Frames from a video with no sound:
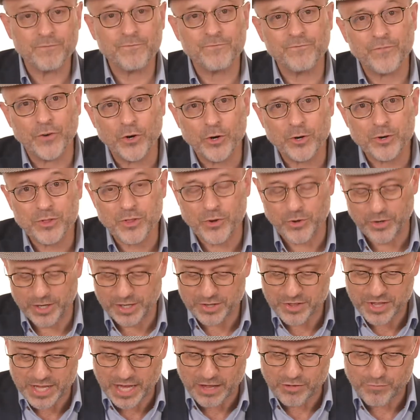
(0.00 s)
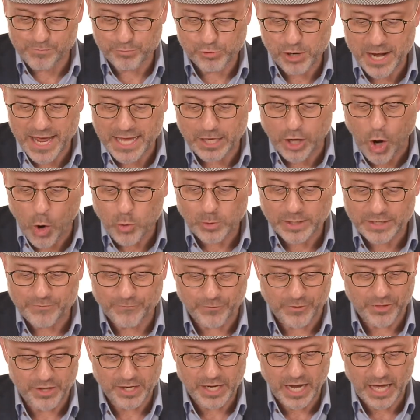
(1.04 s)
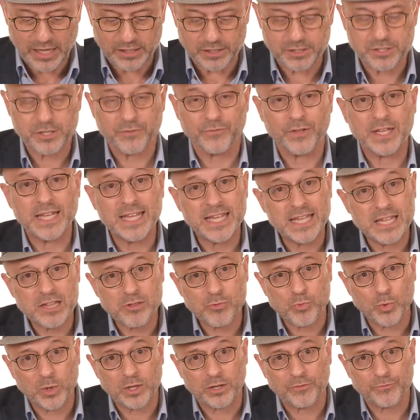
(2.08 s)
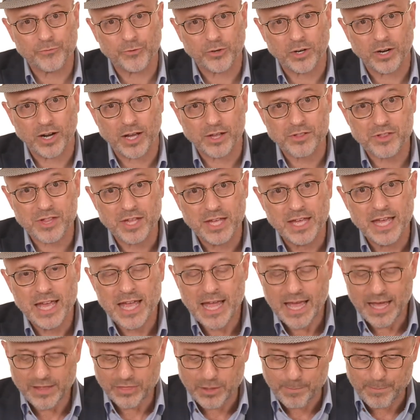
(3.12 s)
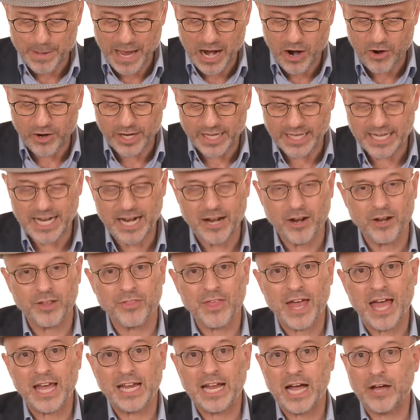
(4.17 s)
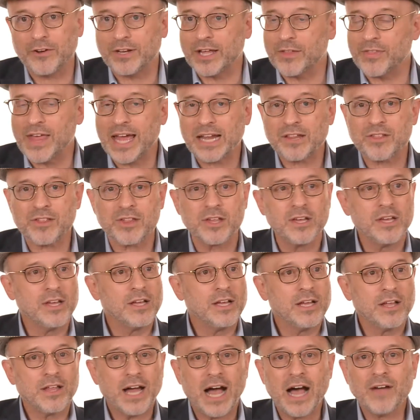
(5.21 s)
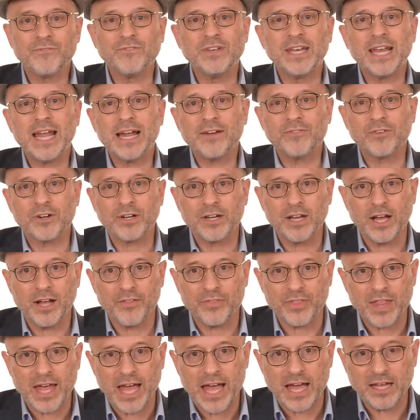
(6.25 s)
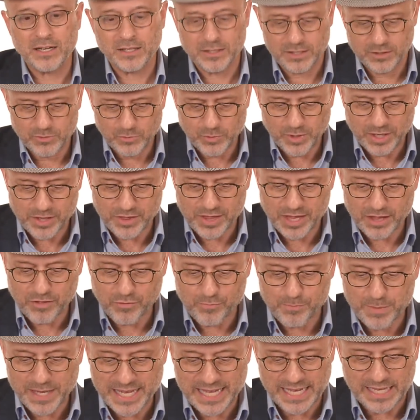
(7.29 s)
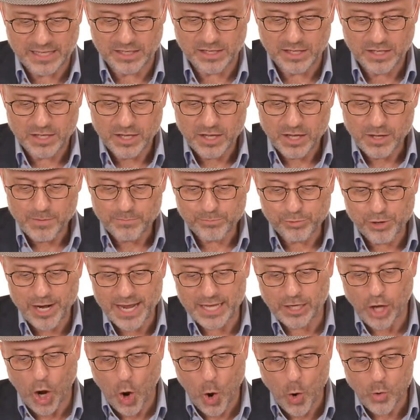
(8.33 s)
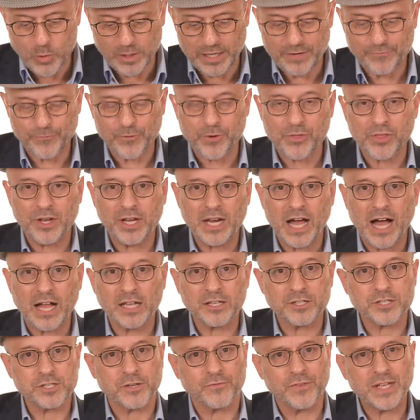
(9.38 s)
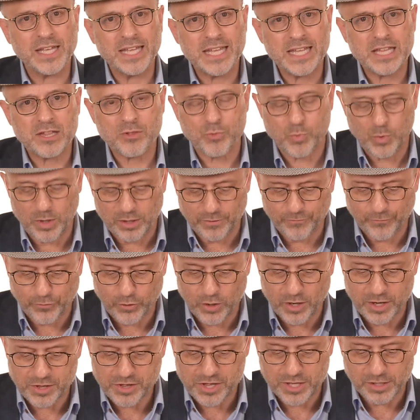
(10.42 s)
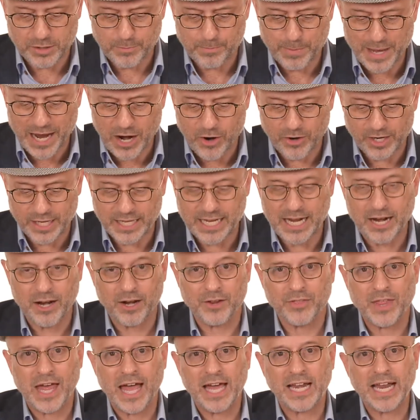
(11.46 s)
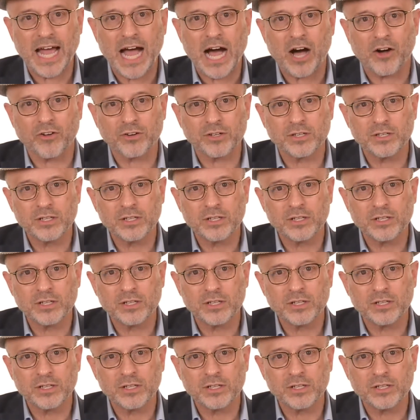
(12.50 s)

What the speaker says: Further, it says, praying only for the knowledge of His will for us and the power to carry that out. Now I've never done that. What does this mean? Praying only for the knowledge of His will for us and the power to carry that out.